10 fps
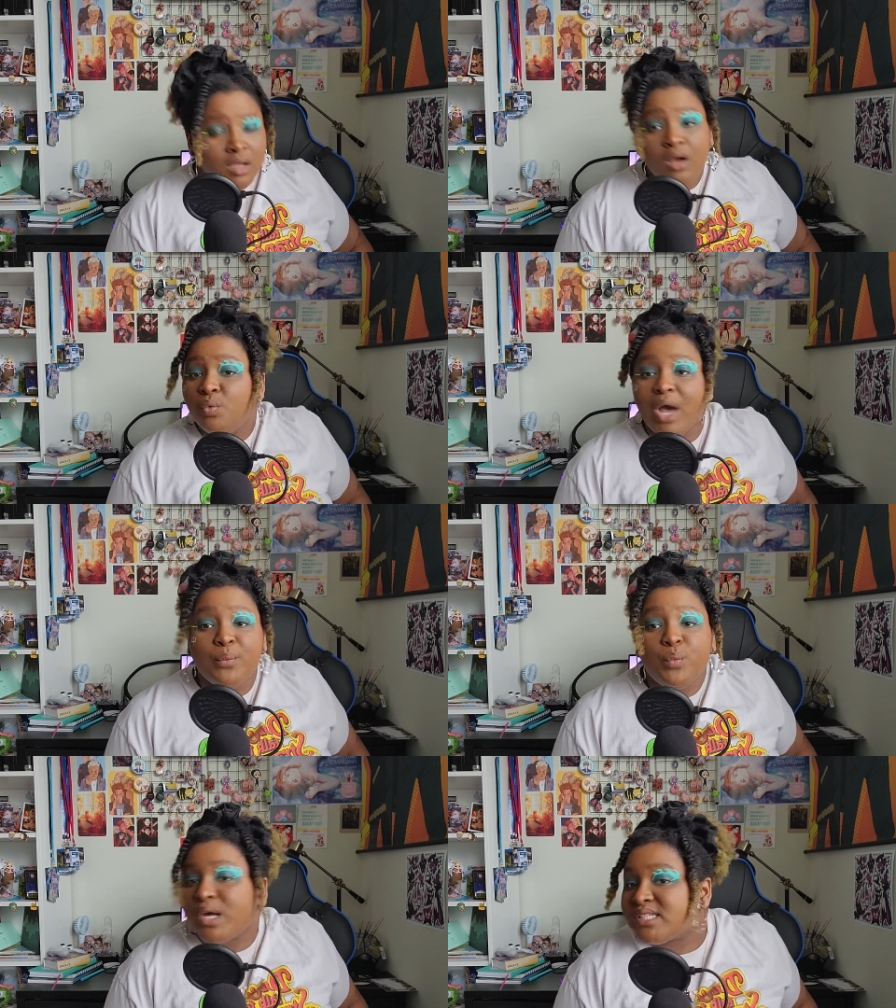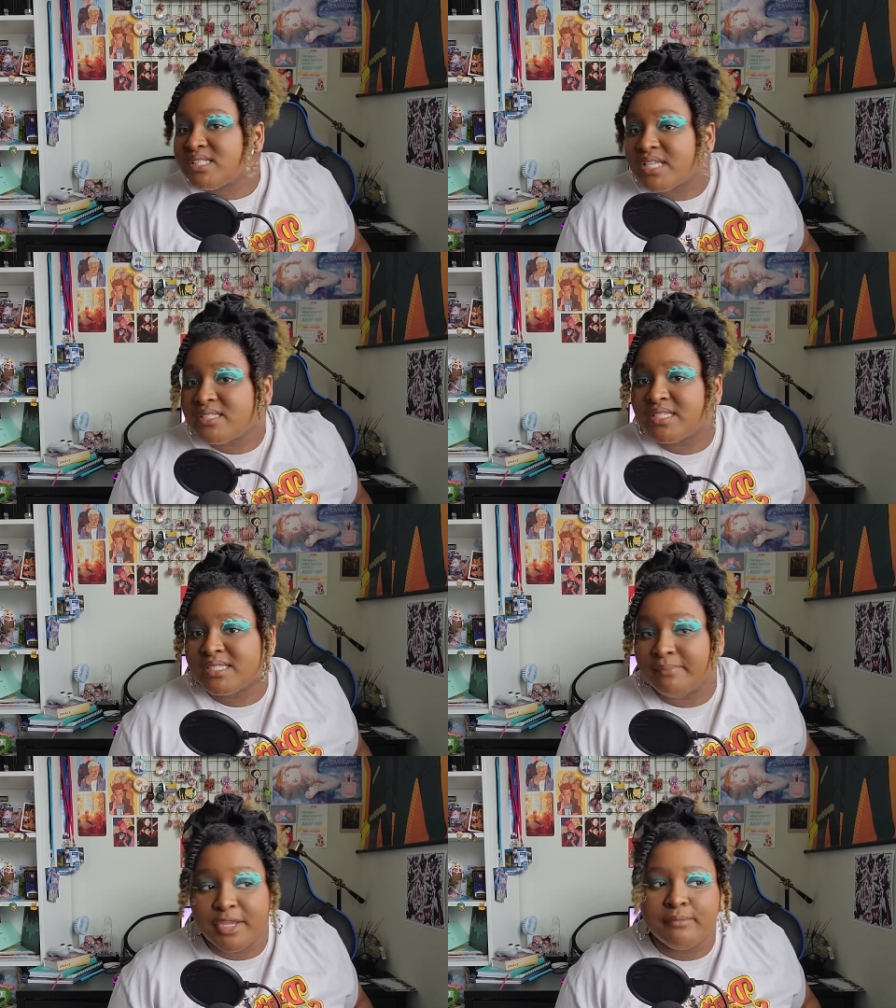what sense does it
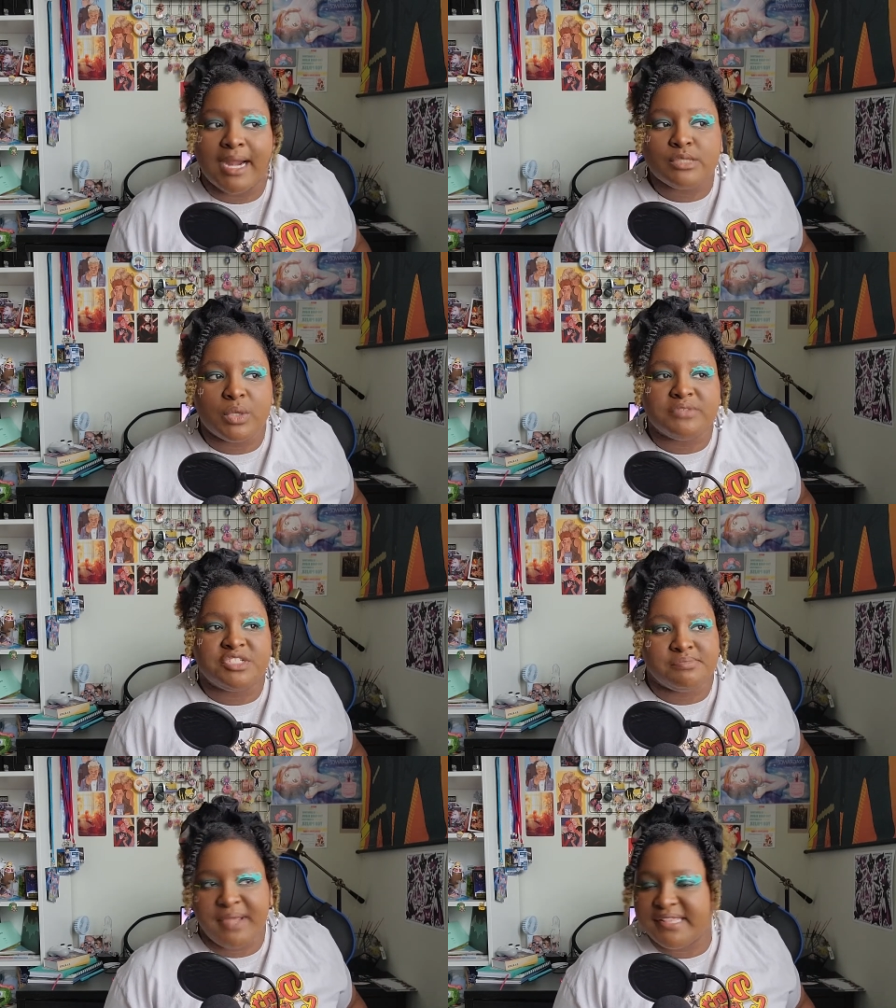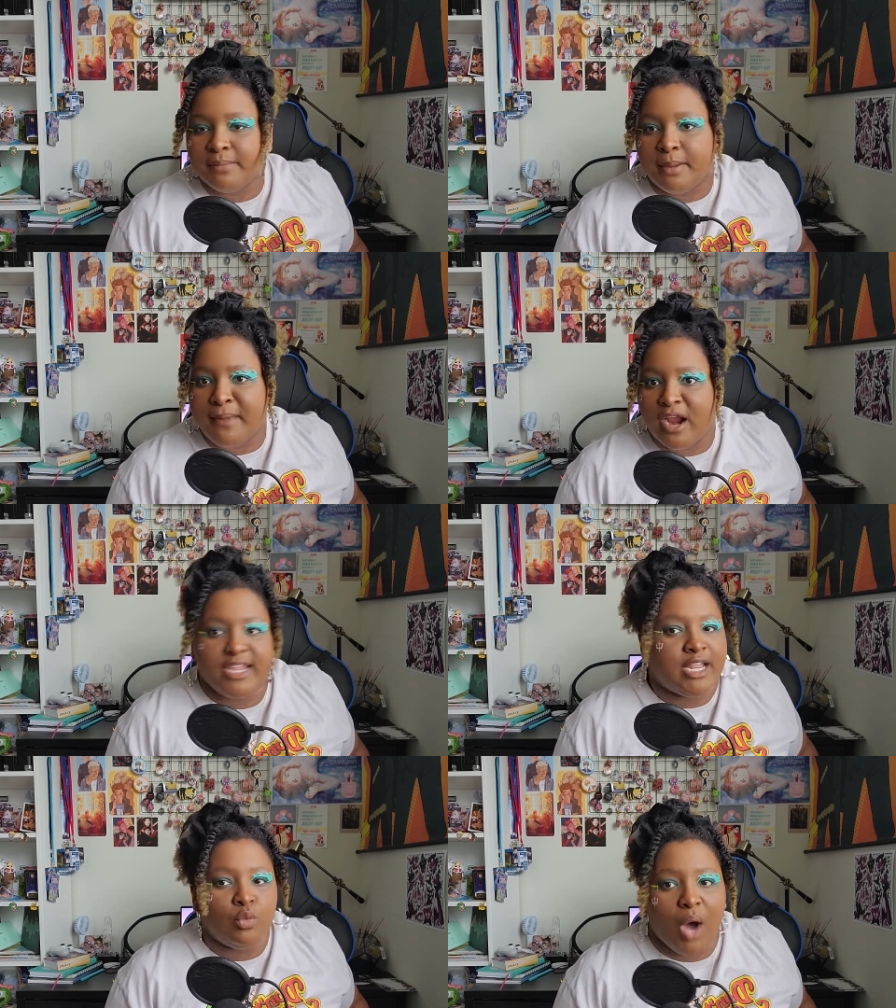make? You might as well have just made them
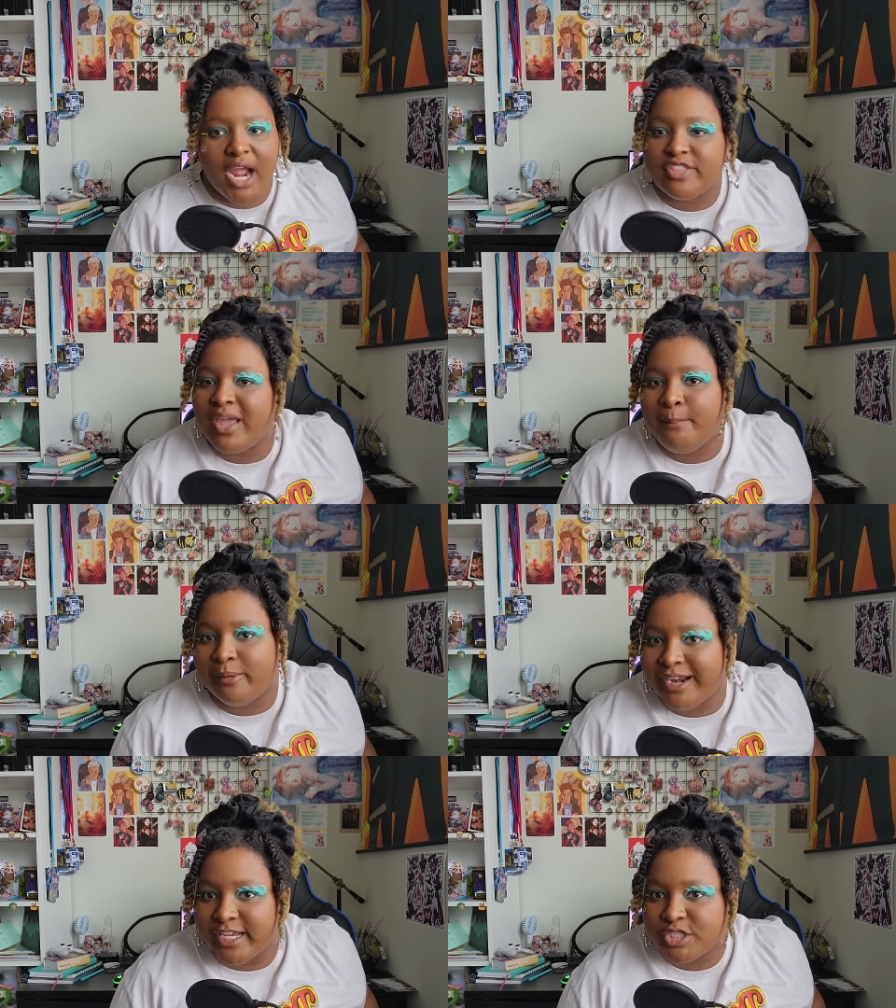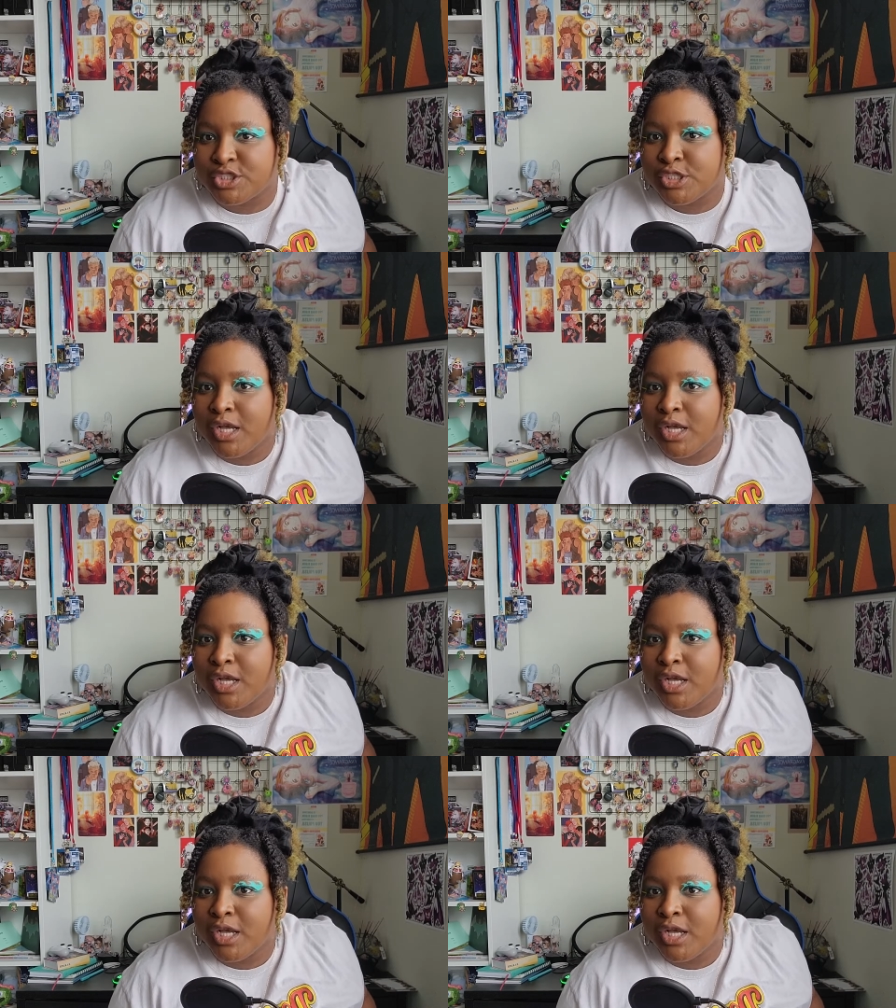American. Why are they British?